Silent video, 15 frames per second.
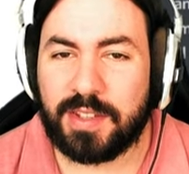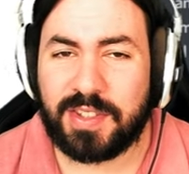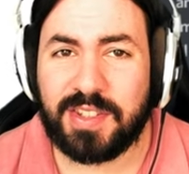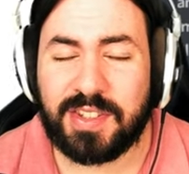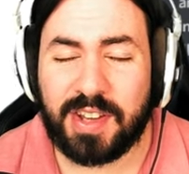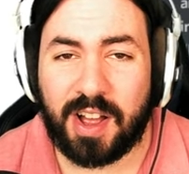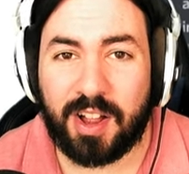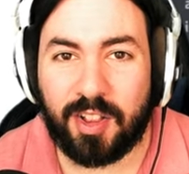this
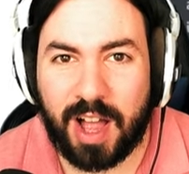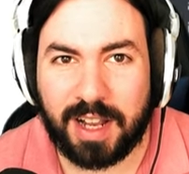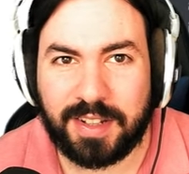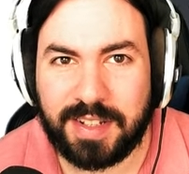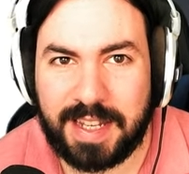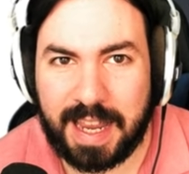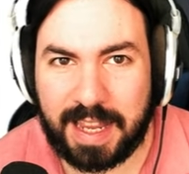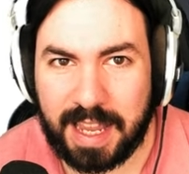is a
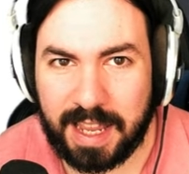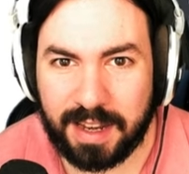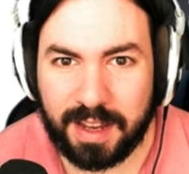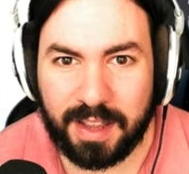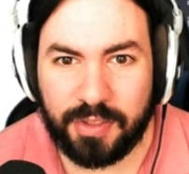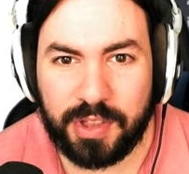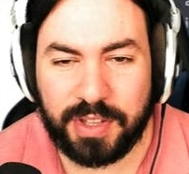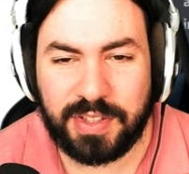lot to take
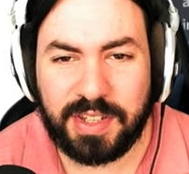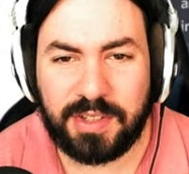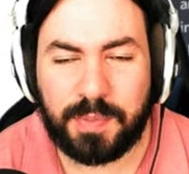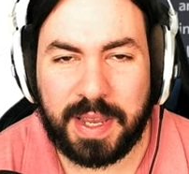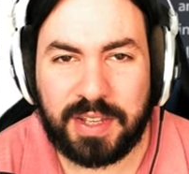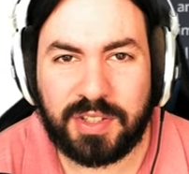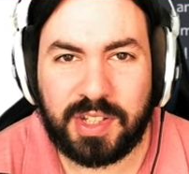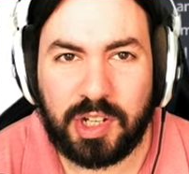in. This is
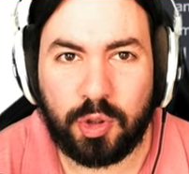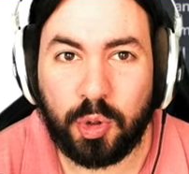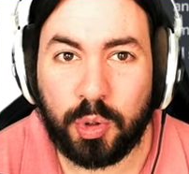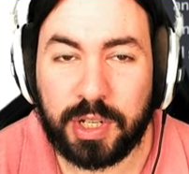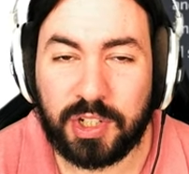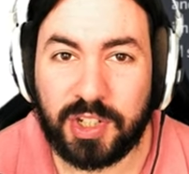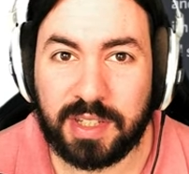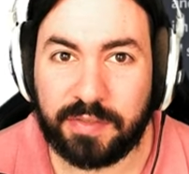basically
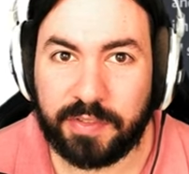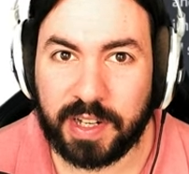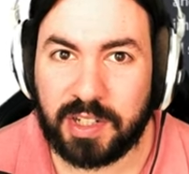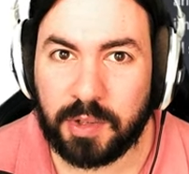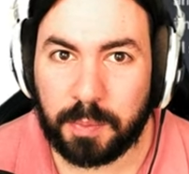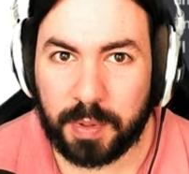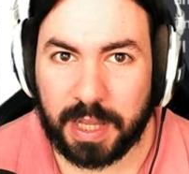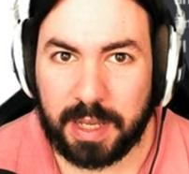Lucas's
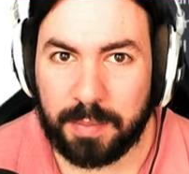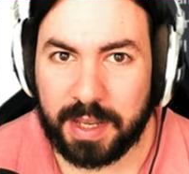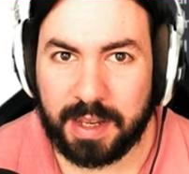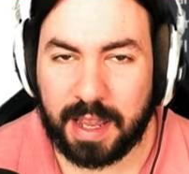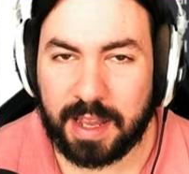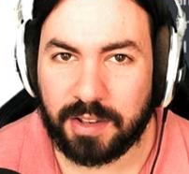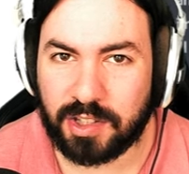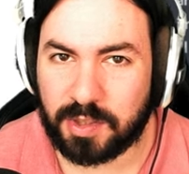victim
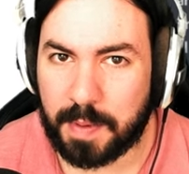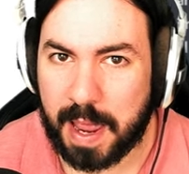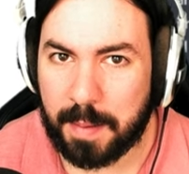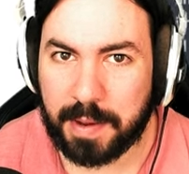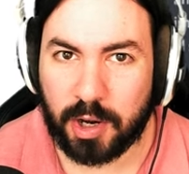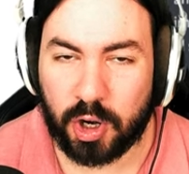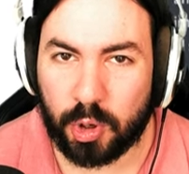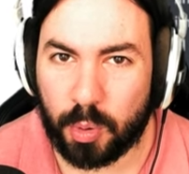blaming and
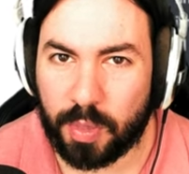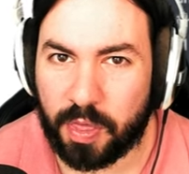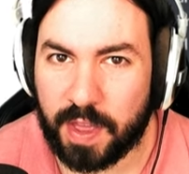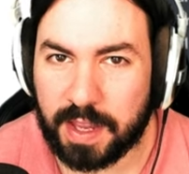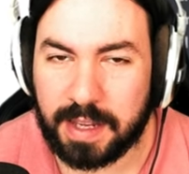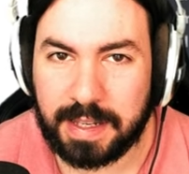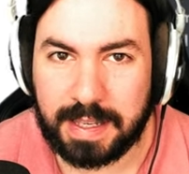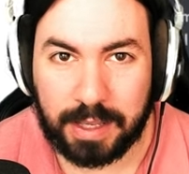spamming her with
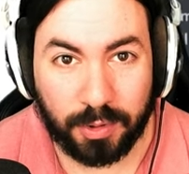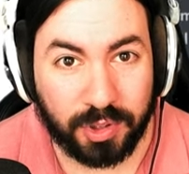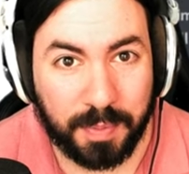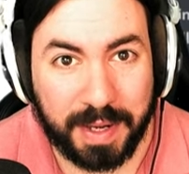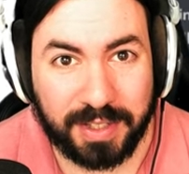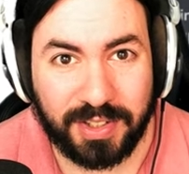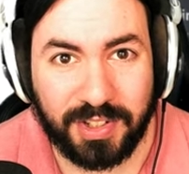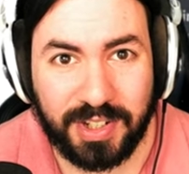like
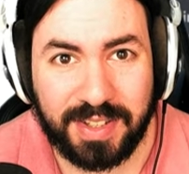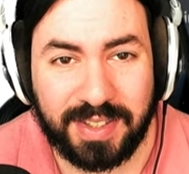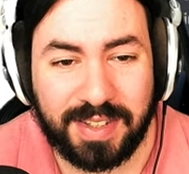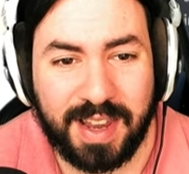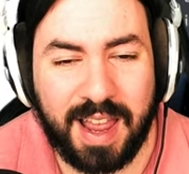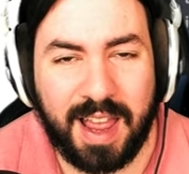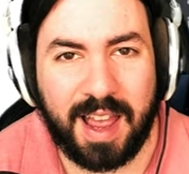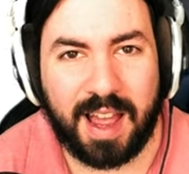guilt
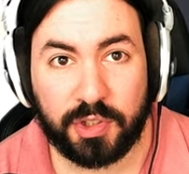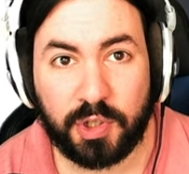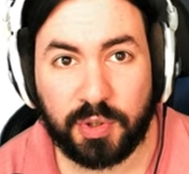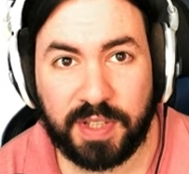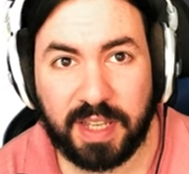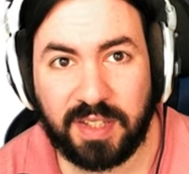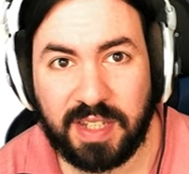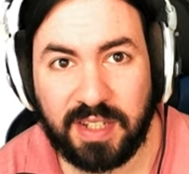messages. He also
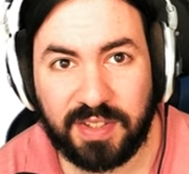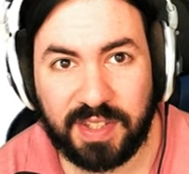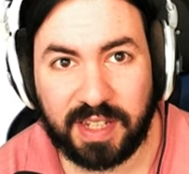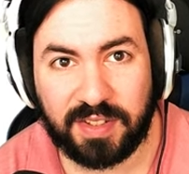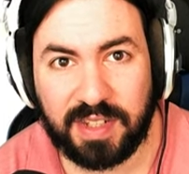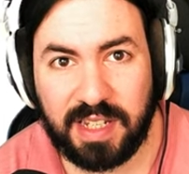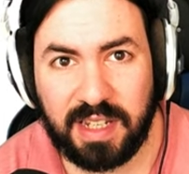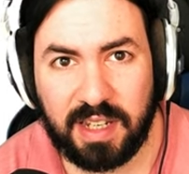says he's
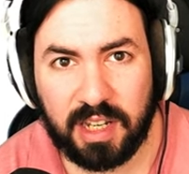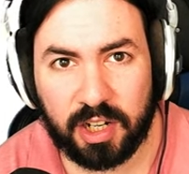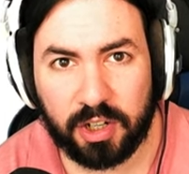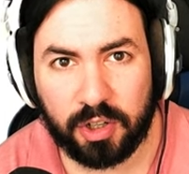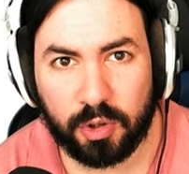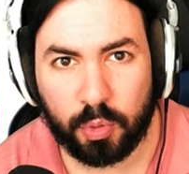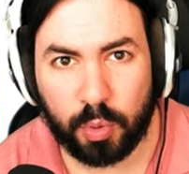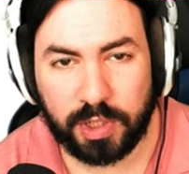sixteen
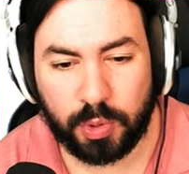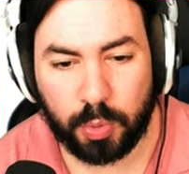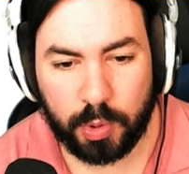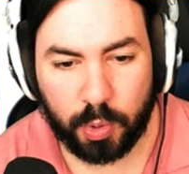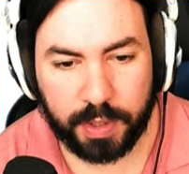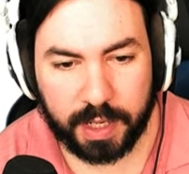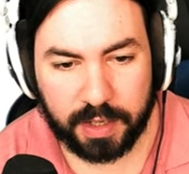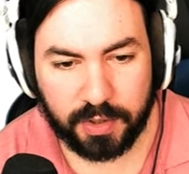here, which
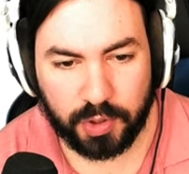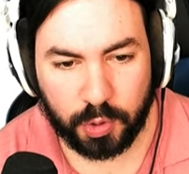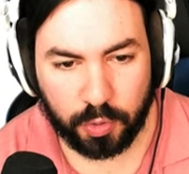we will get